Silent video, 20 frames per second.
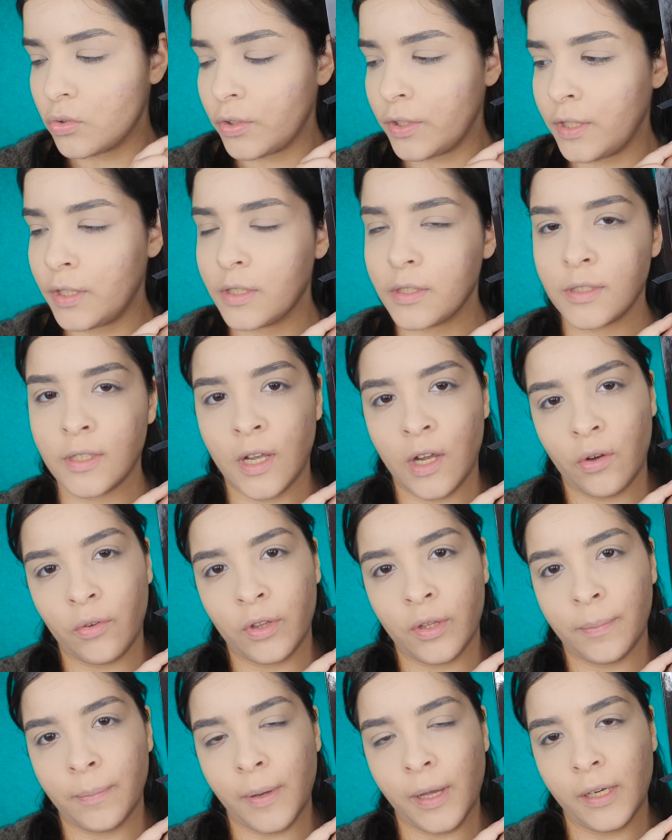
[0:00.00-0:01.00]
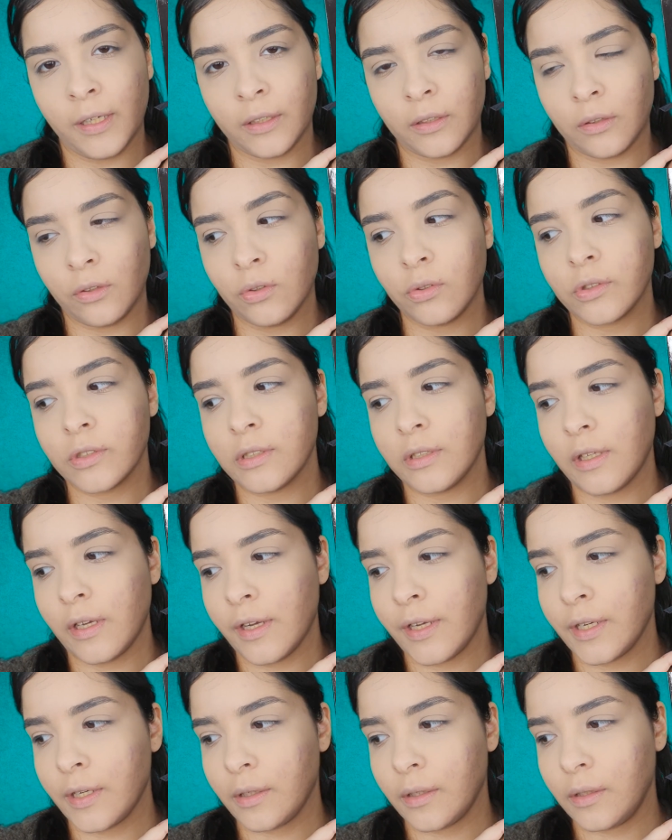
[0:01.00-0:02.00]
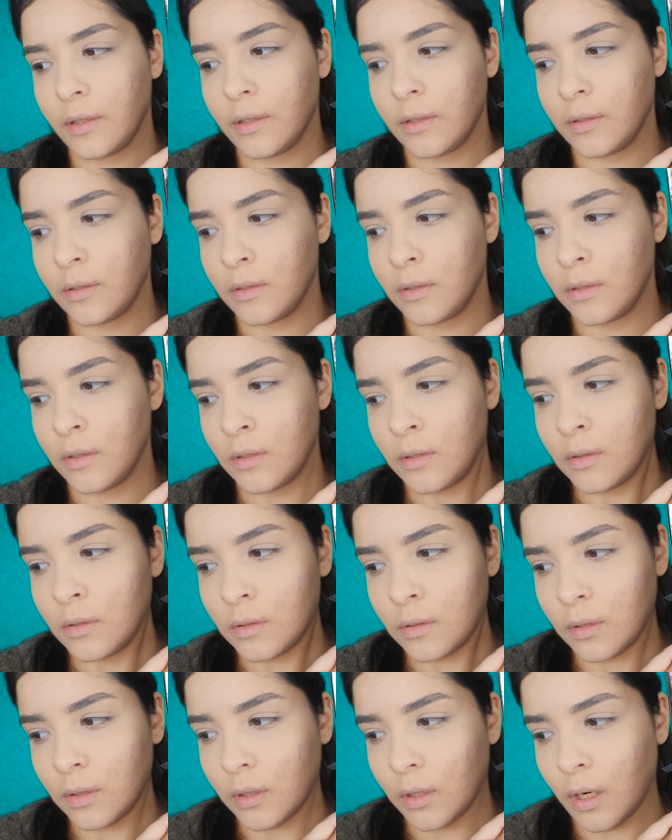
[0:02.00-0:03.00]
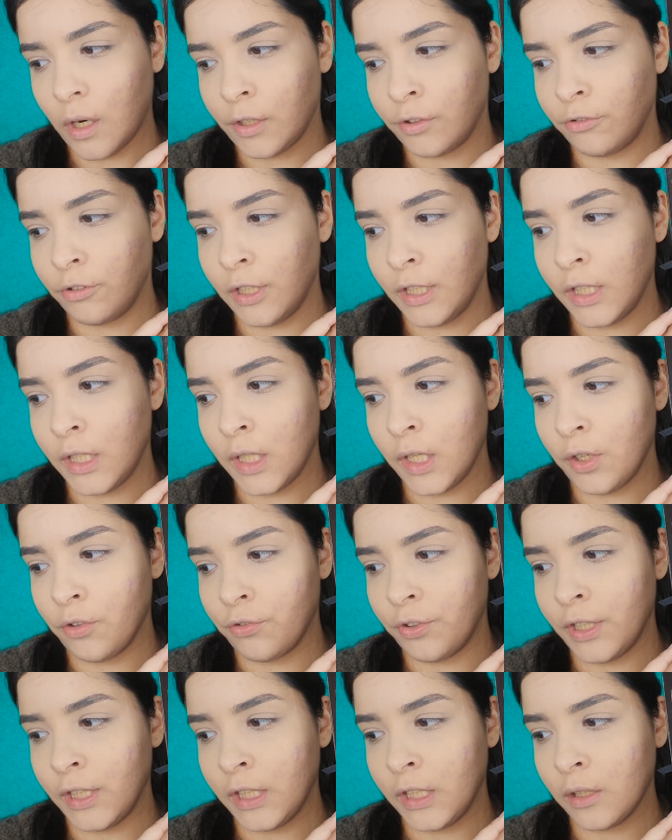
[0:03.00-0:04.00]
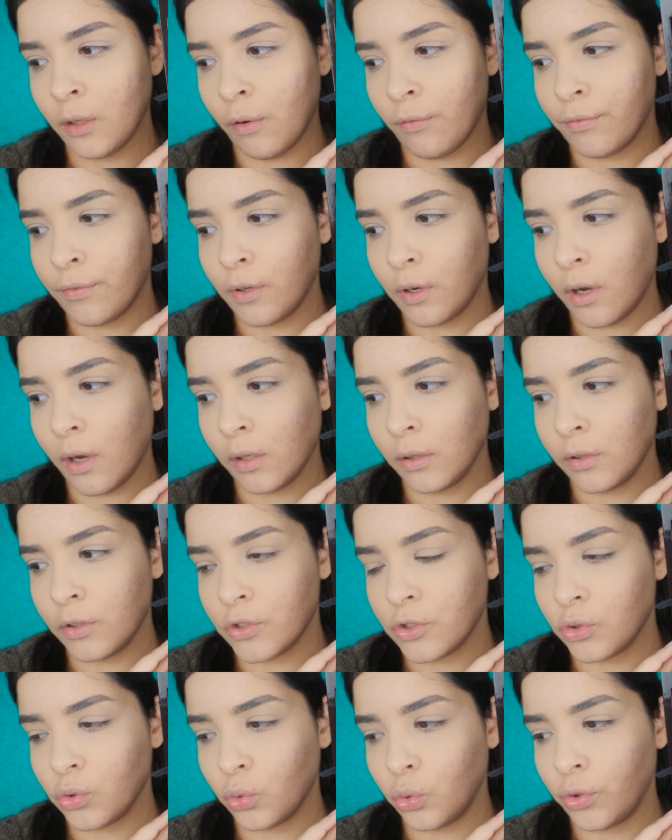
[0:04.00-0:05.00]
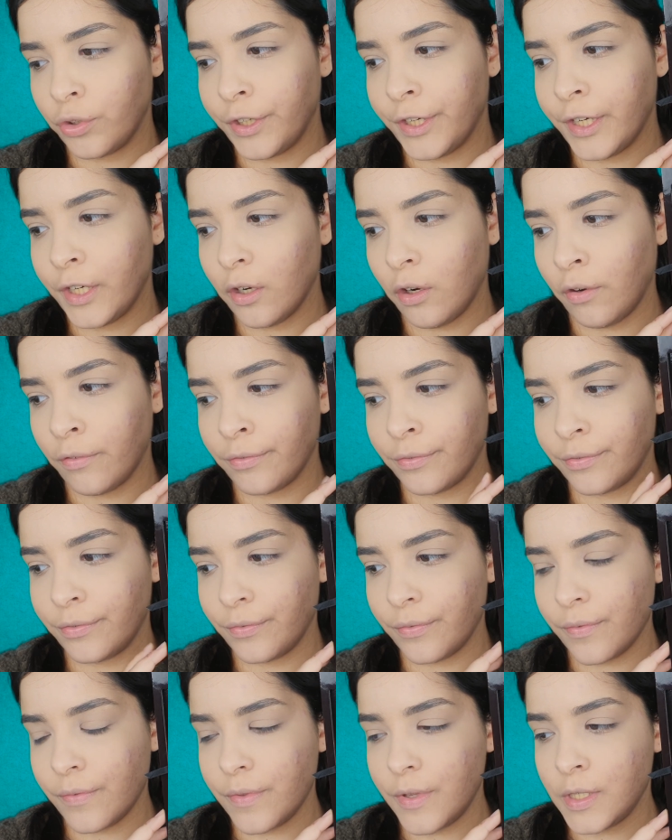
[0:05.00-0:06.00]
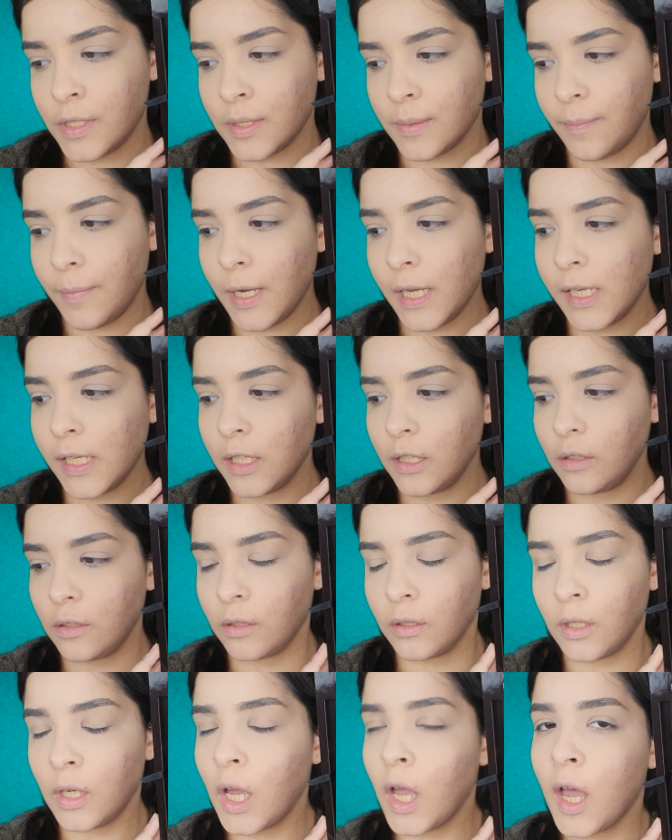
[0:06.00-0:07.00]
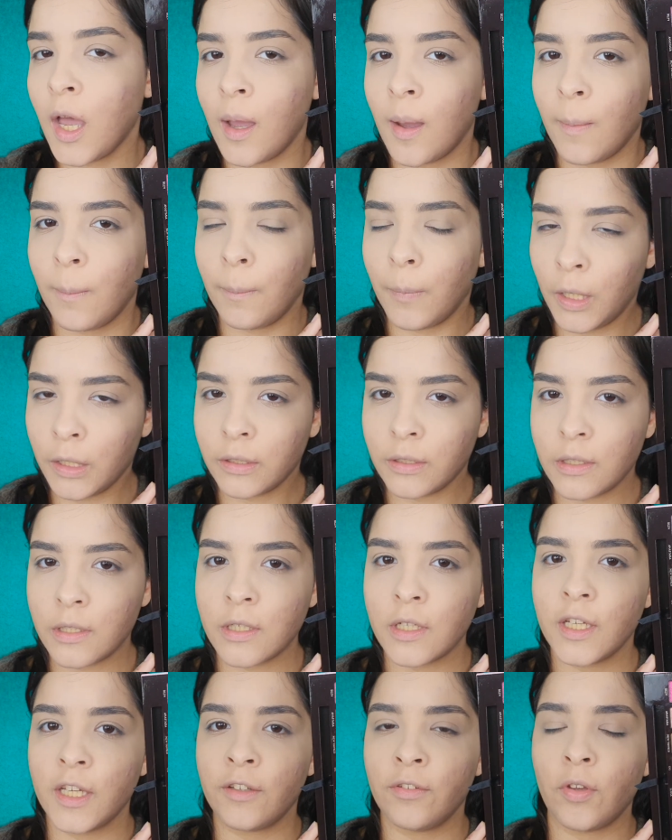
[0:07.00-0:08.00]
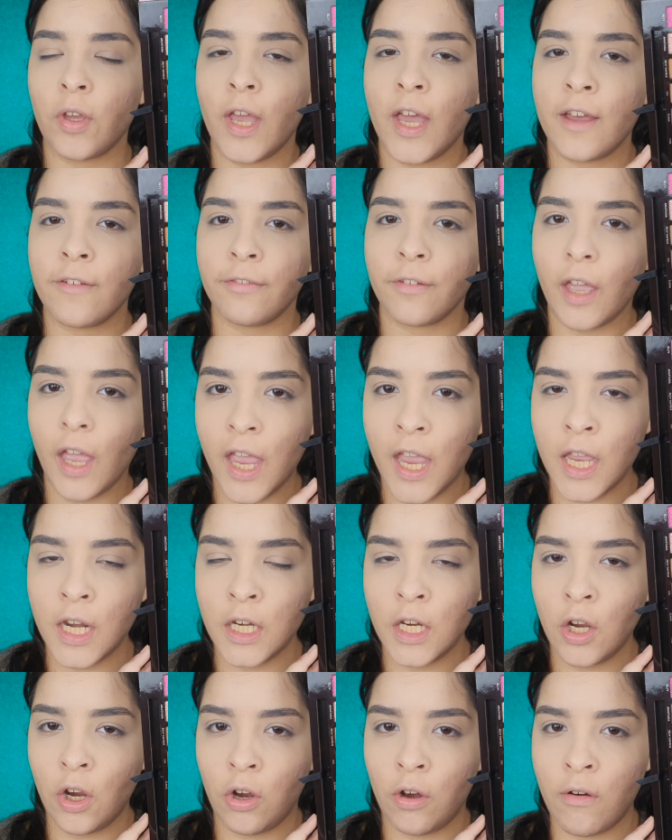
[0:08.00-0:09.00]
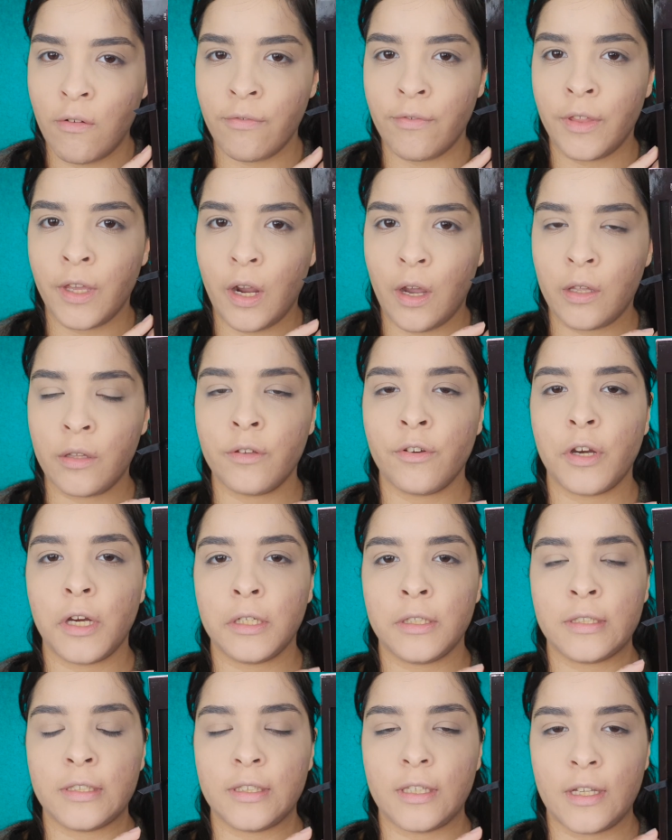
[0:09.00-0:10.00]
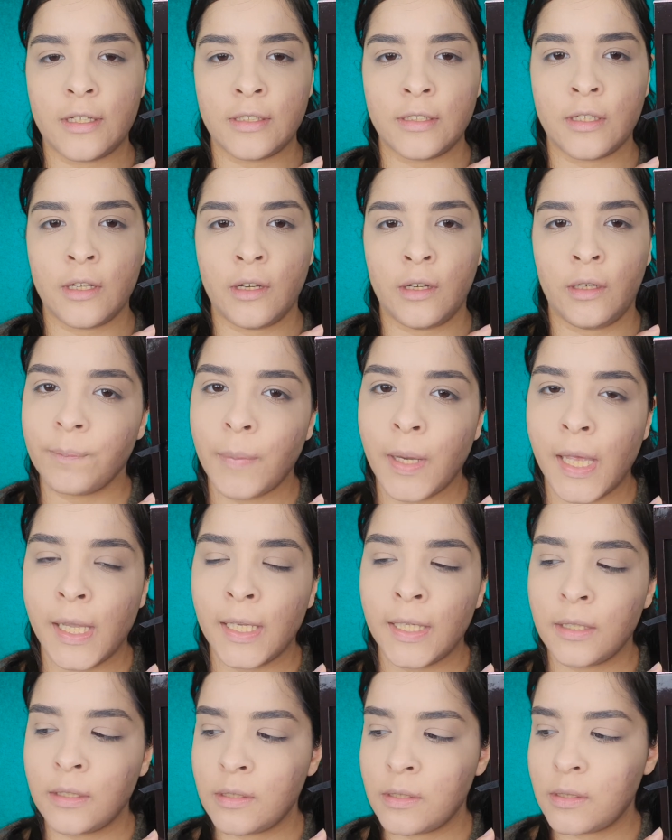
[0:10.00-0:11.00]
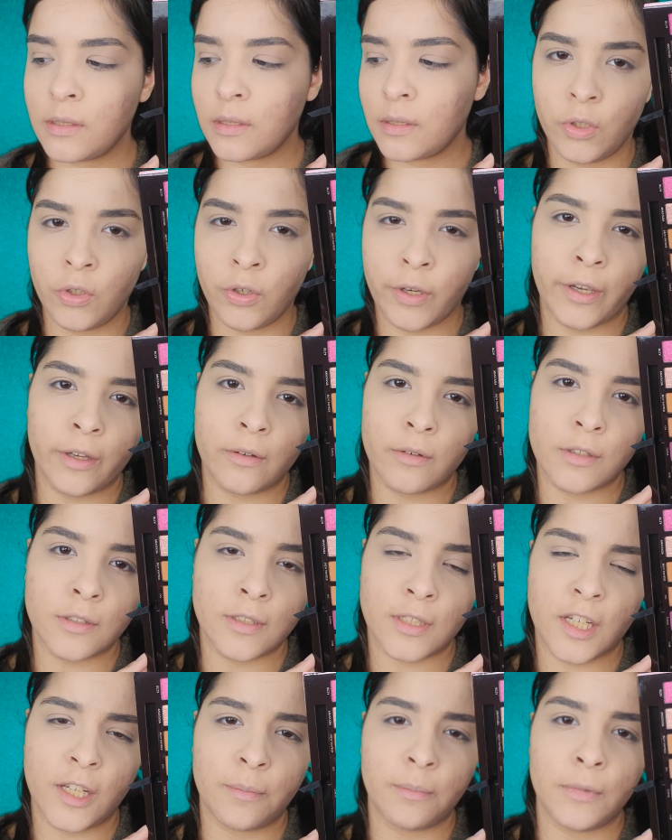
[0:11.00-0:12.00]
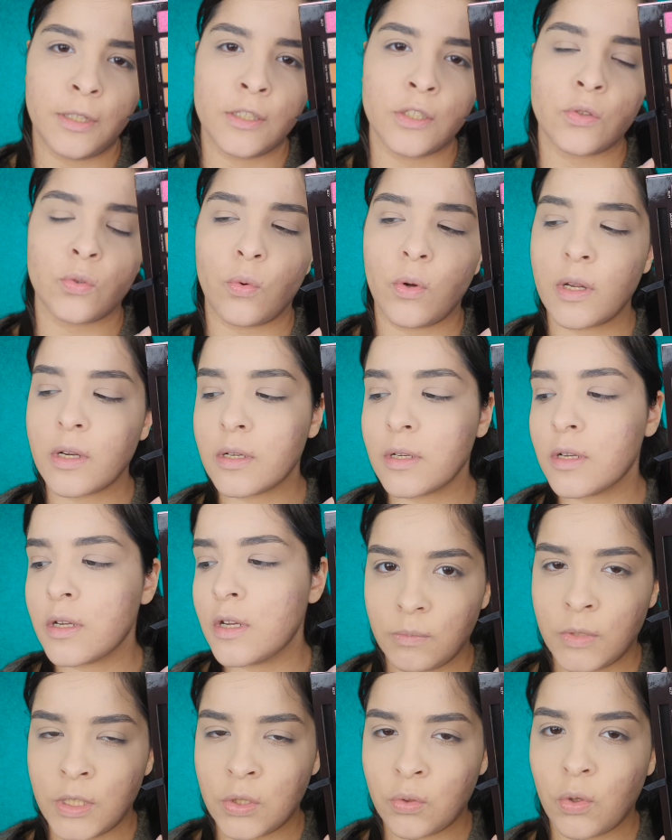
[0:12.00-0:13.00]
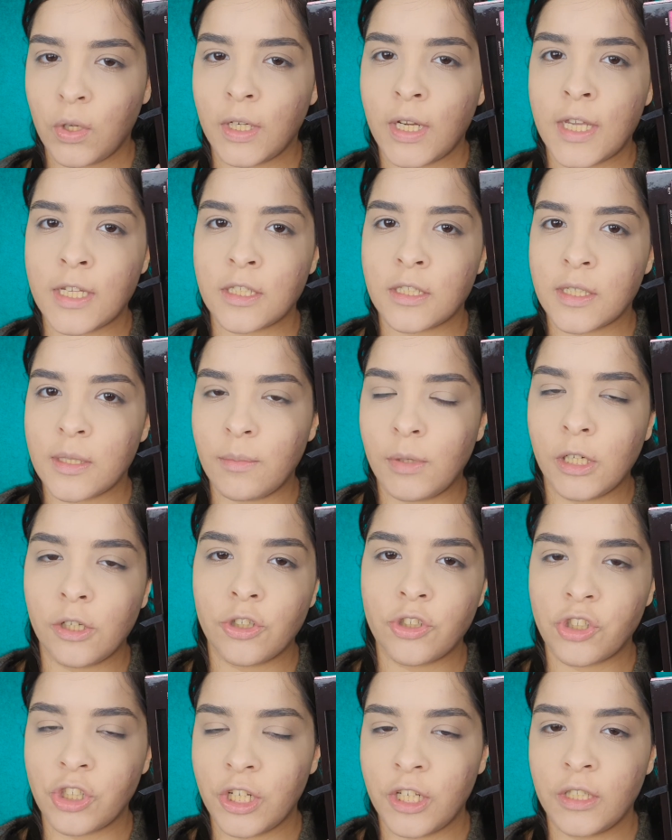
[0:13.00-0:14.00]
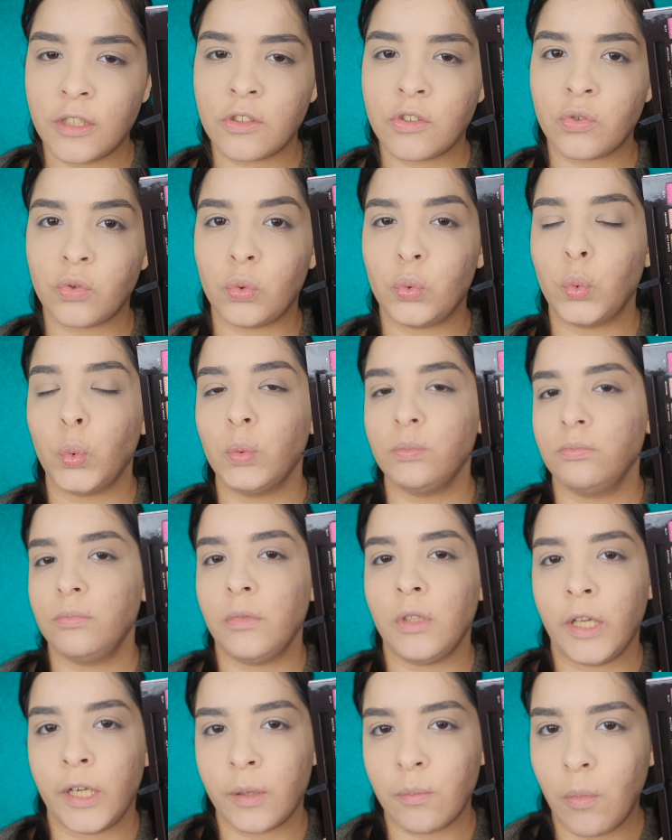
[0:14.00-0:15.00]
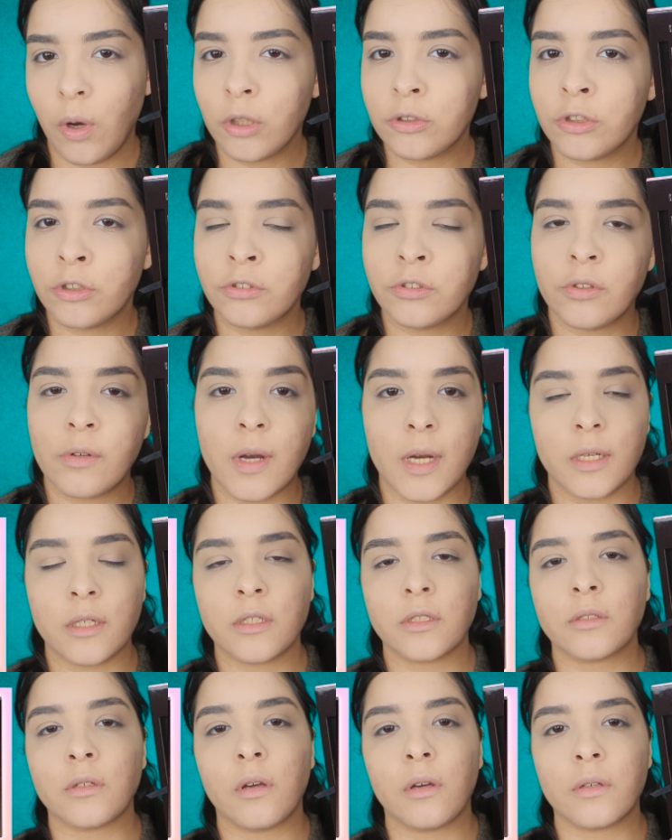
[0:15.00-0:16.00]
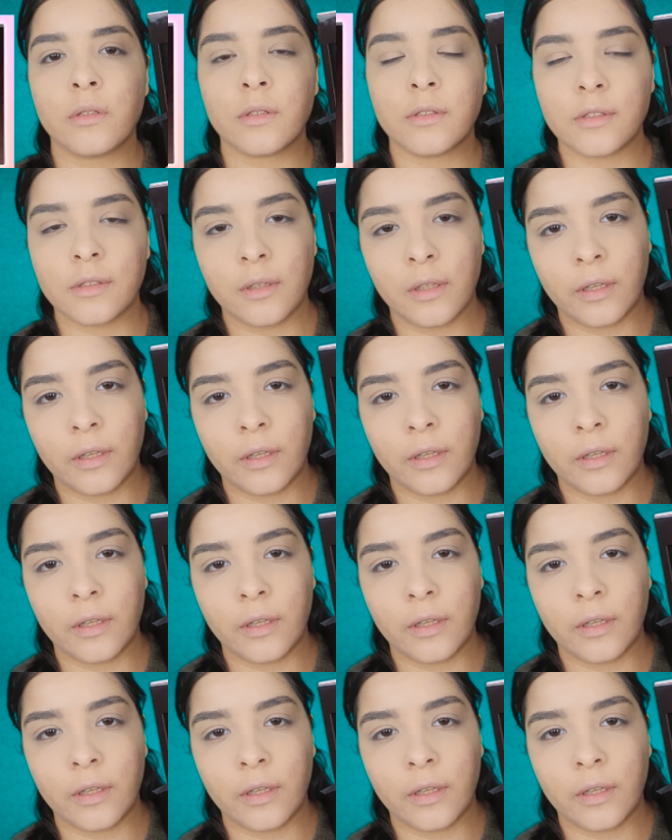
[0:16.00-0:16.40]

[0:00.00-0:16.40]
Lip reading: here's how the palette looks like. I really love the color story of this palette. But if you have any of the other Anastasia palettes, you can skip this one. This one has similar shades to like Modern Renaissance,